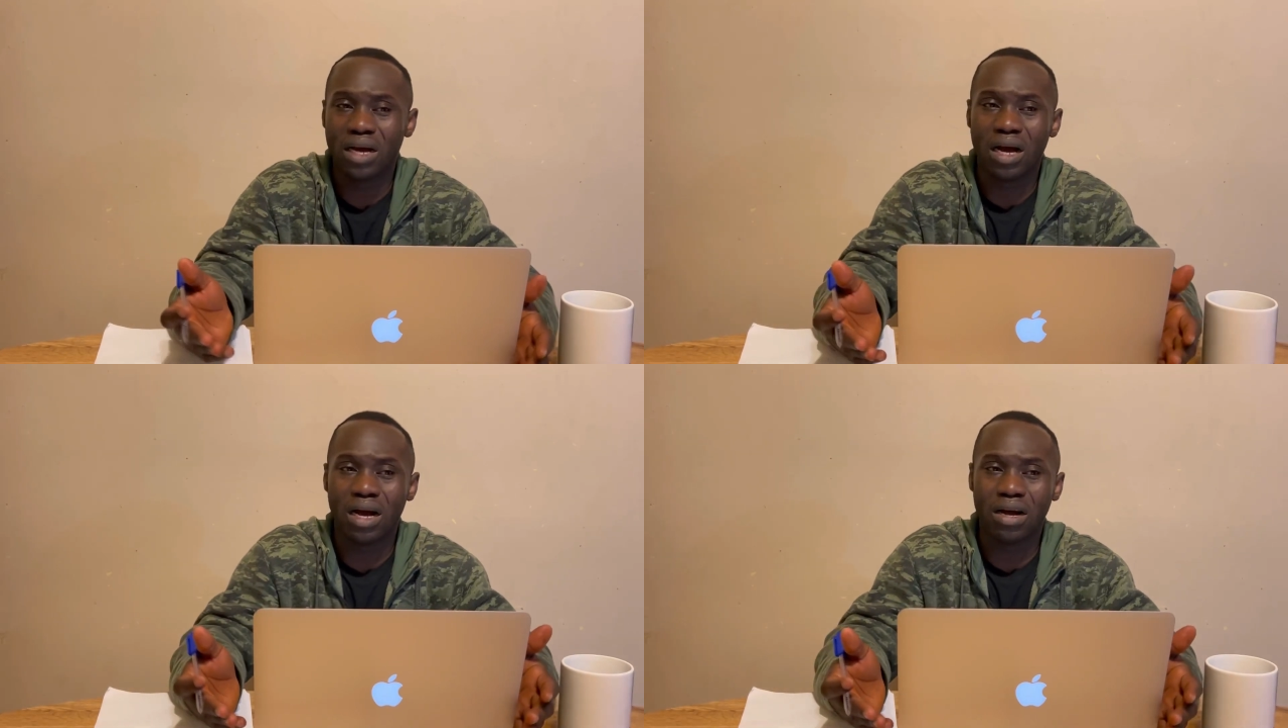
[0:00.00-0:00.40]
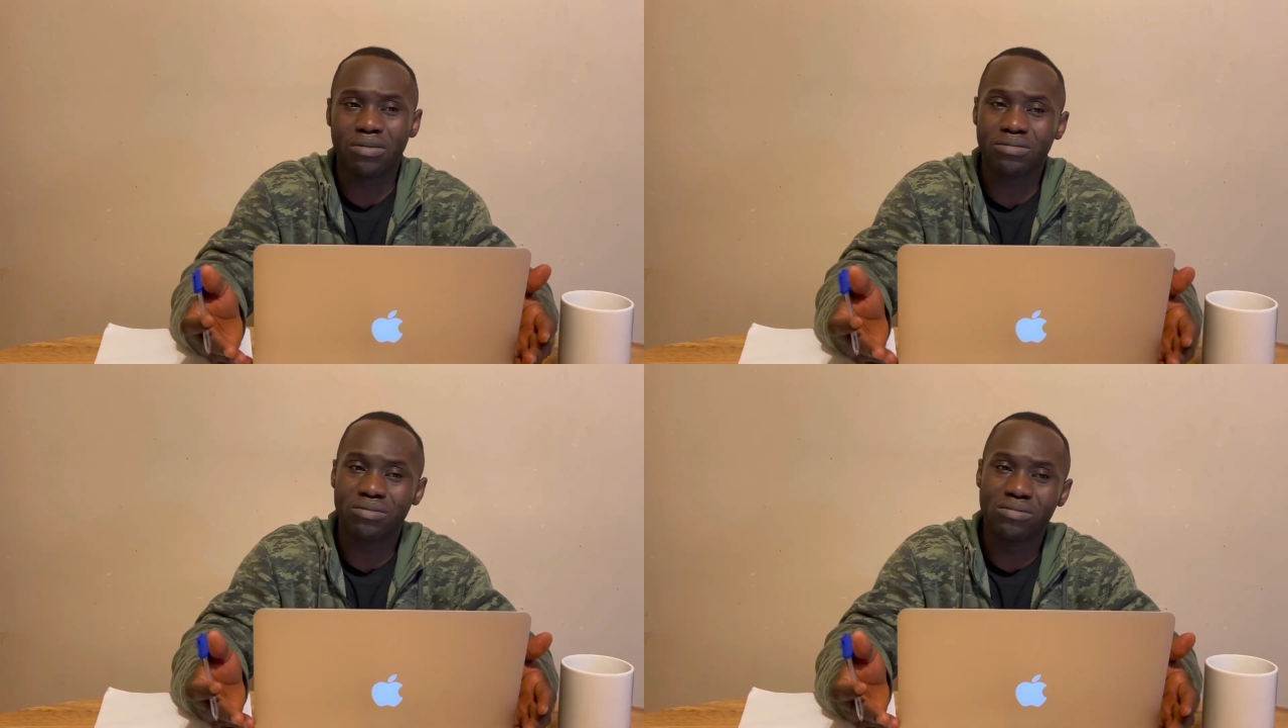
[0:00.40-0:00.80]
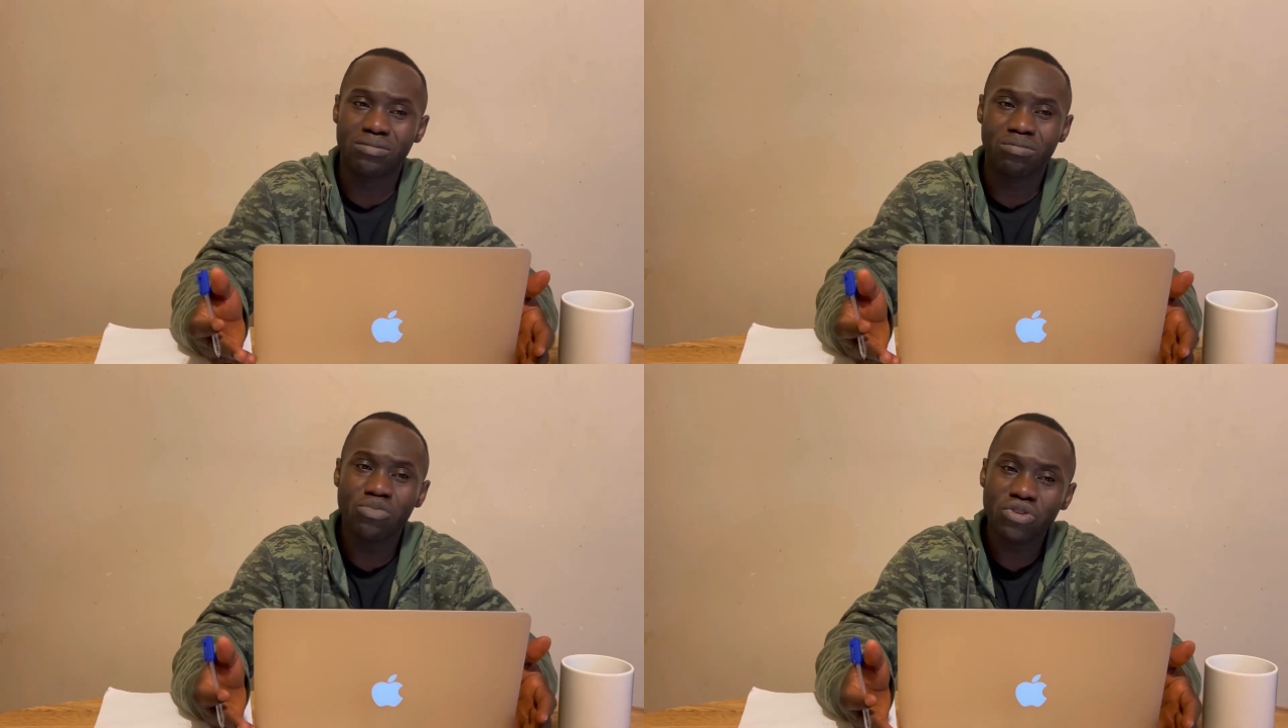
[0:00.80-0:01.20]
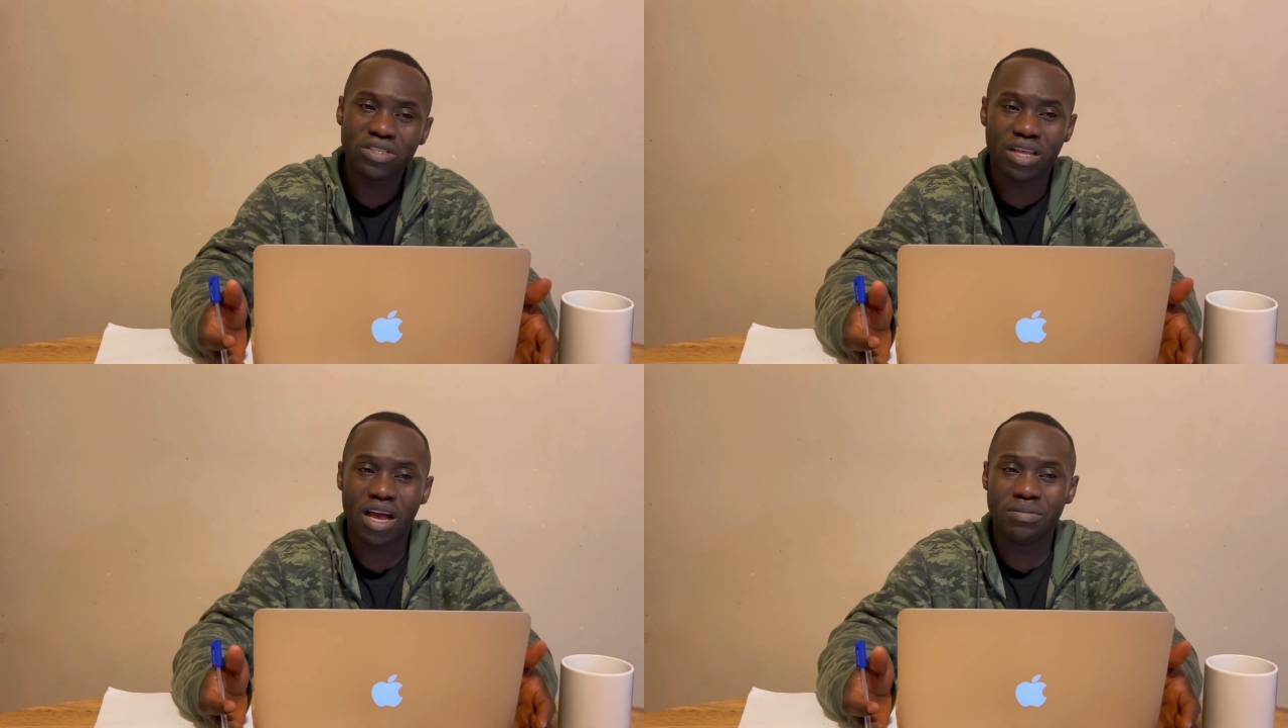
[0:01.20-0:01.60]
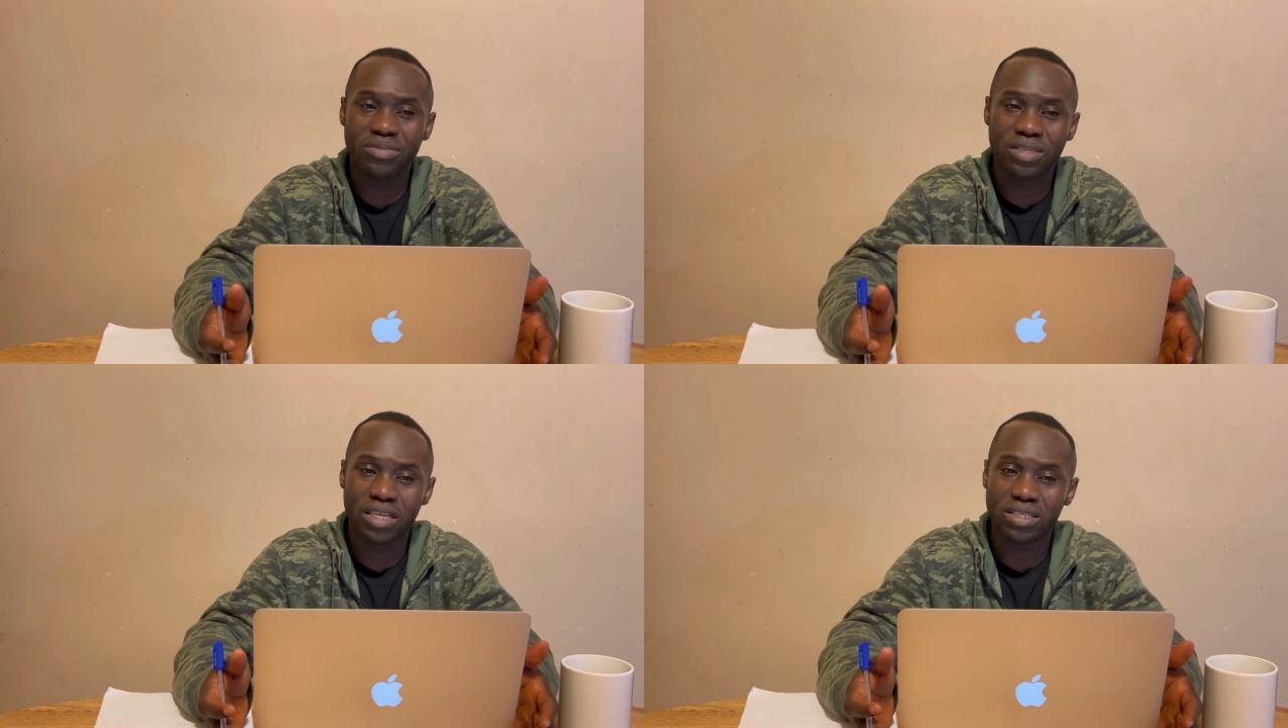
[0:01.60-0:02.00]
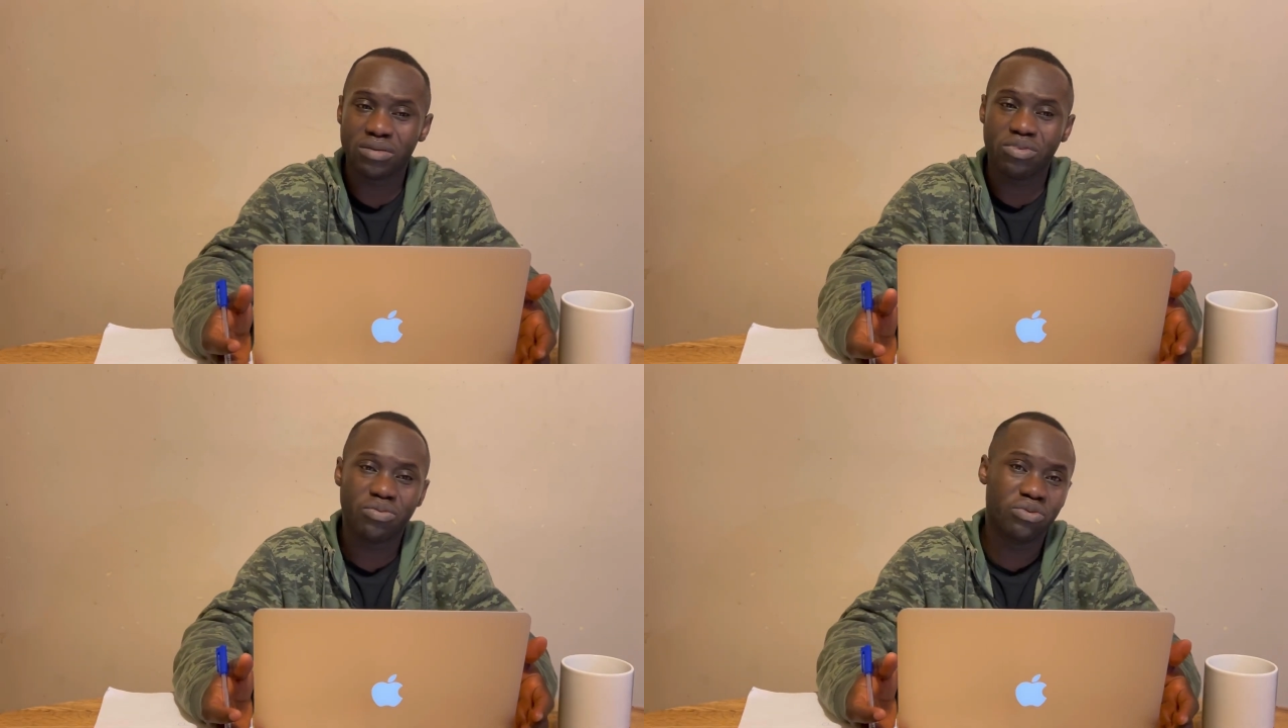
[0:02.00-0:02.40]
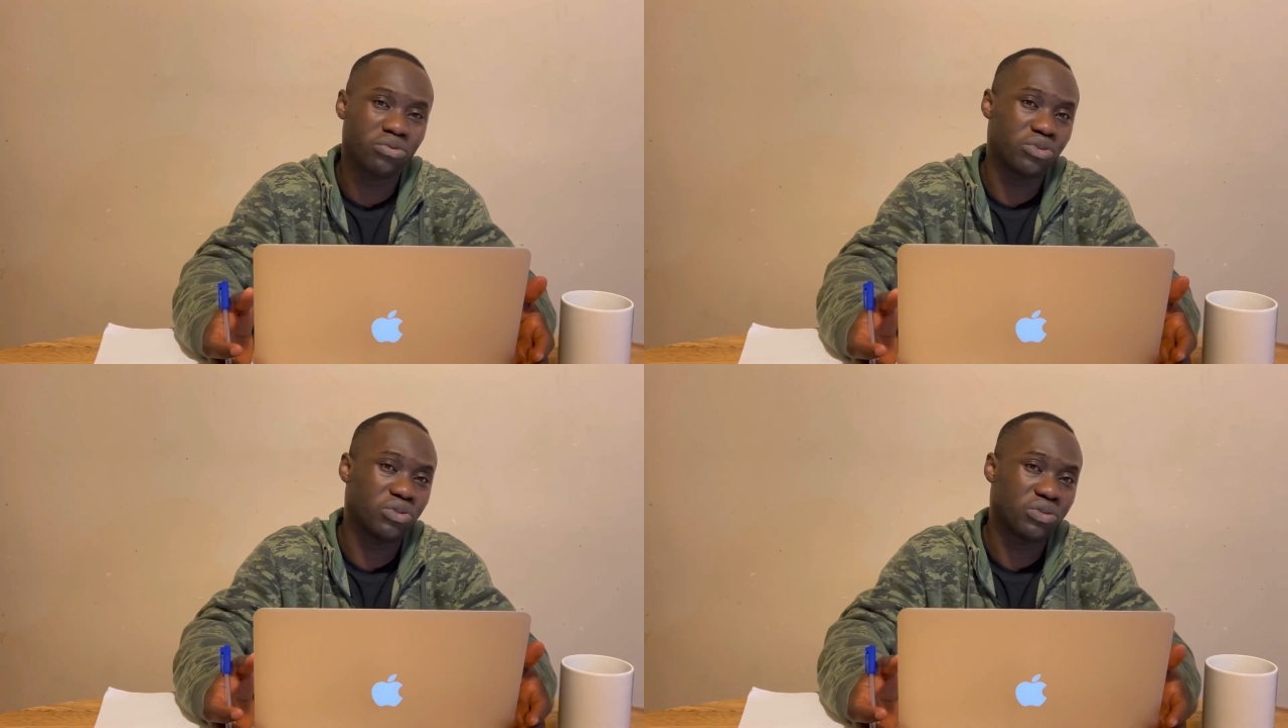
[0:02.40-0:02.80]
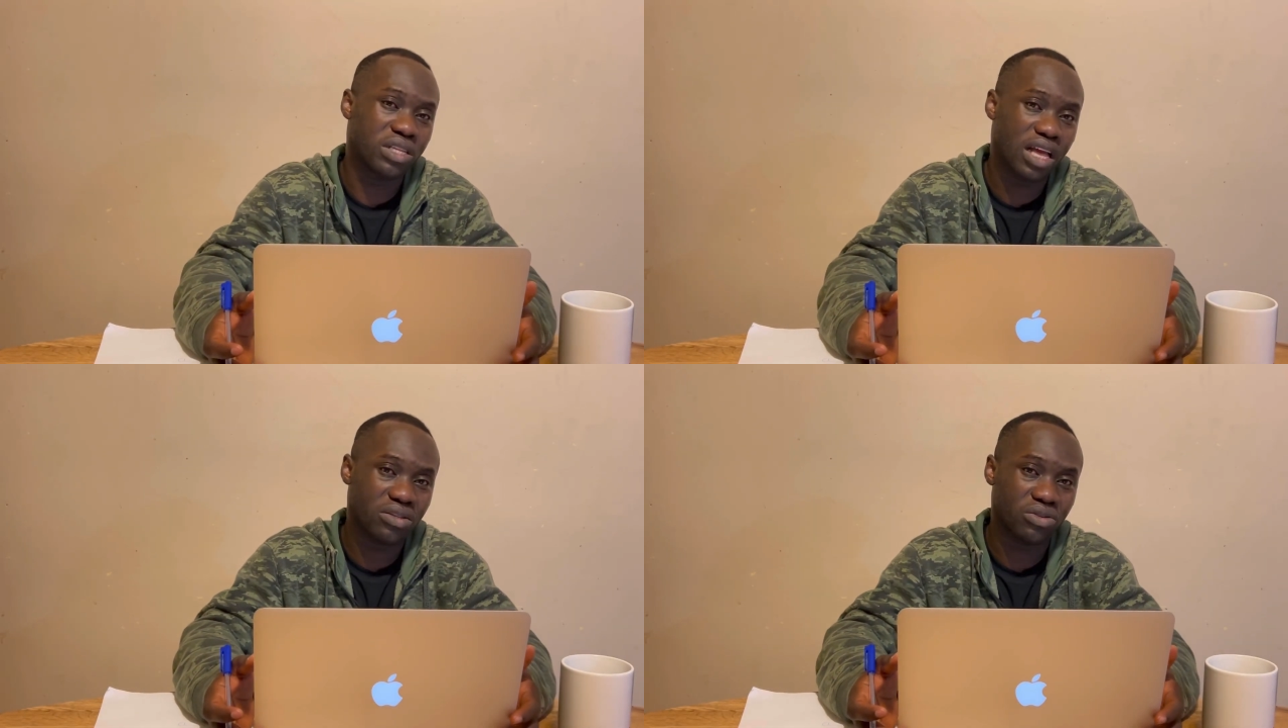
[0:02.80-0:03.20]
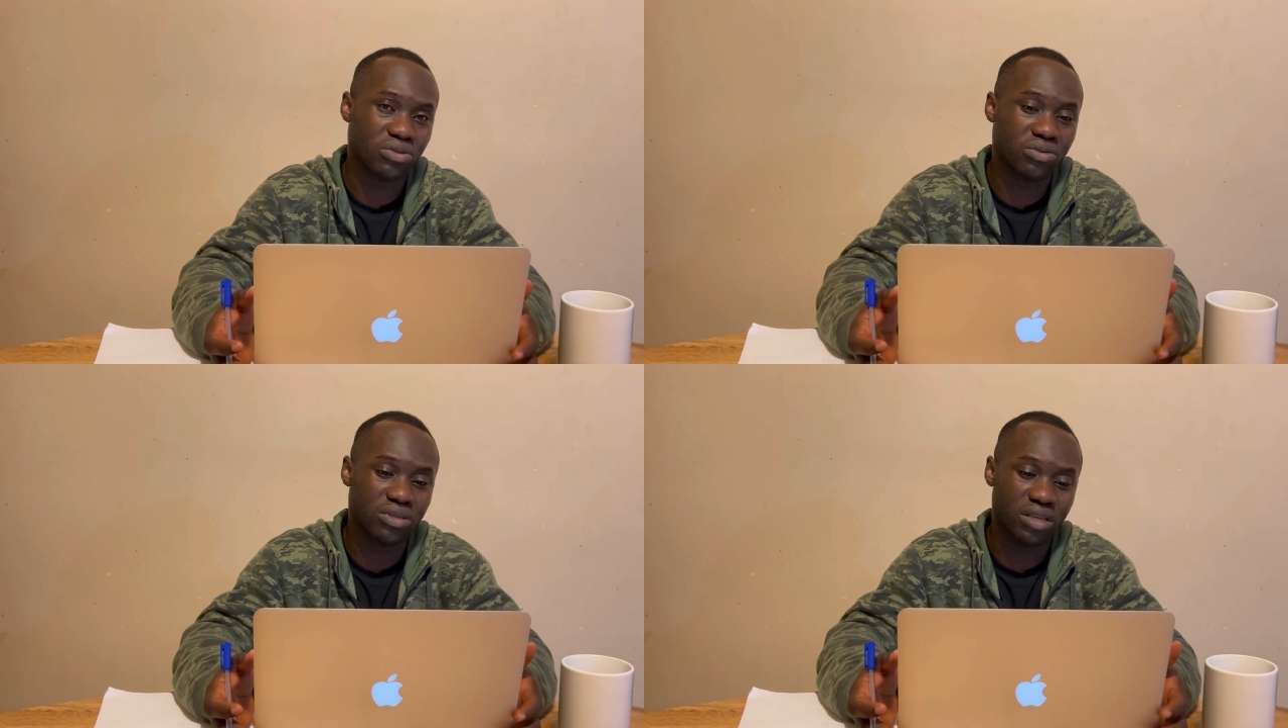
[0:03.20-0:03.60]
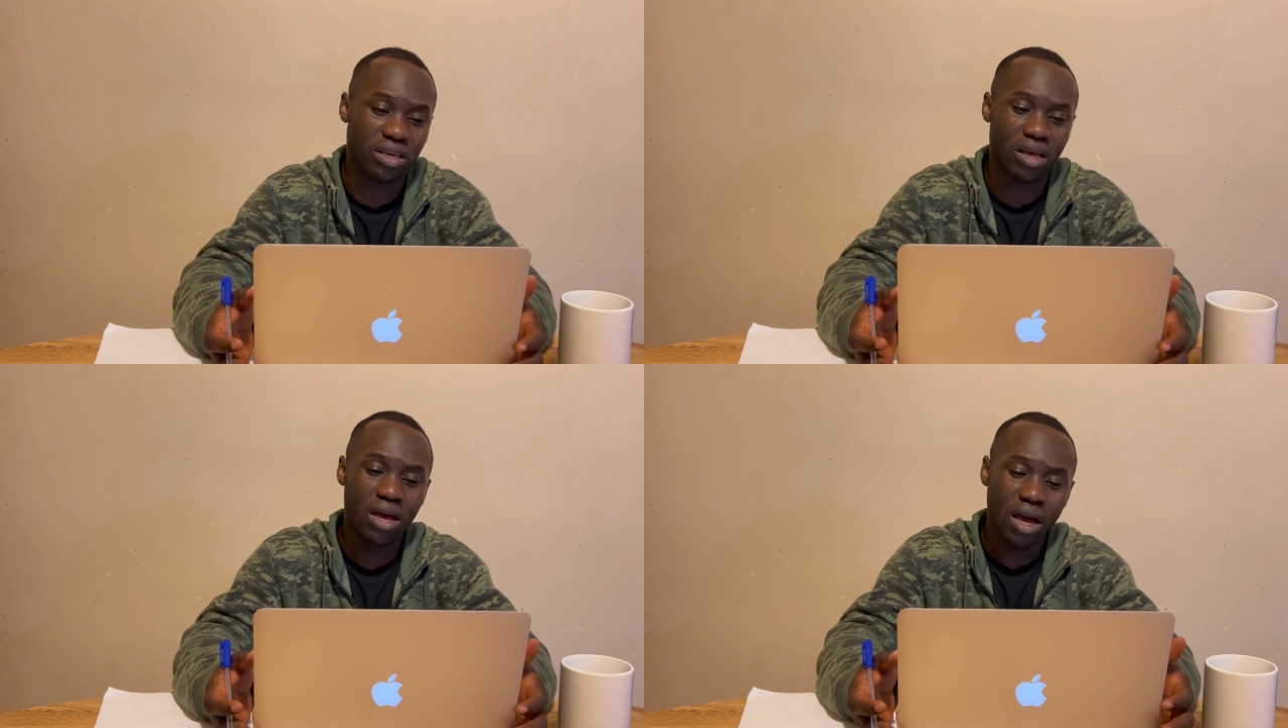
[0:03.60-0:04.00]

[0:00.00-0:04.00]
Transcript: most times I think people will like to use the